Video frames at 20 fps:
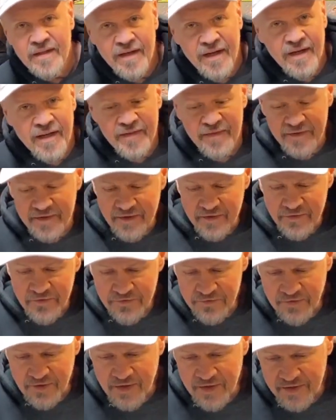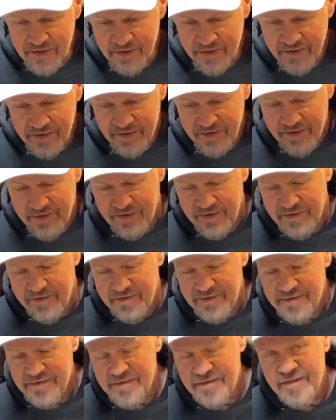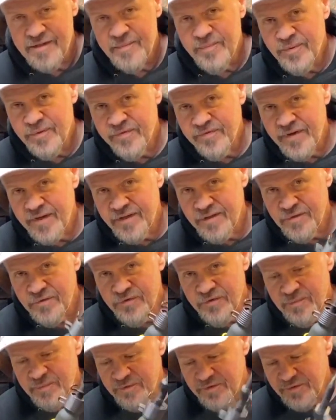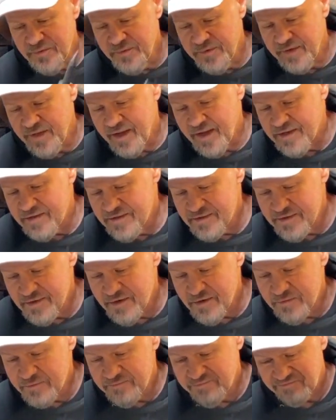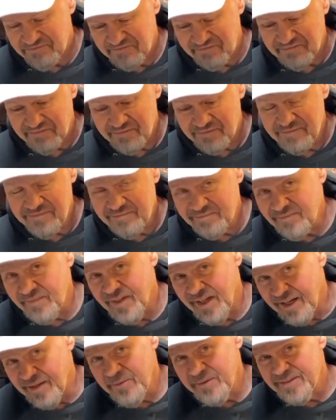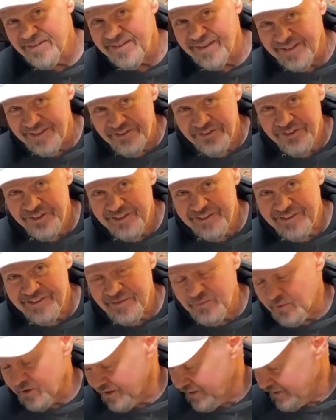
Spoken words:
on the other side. This is going to prevent you from doing that. So I would say you're going to need one of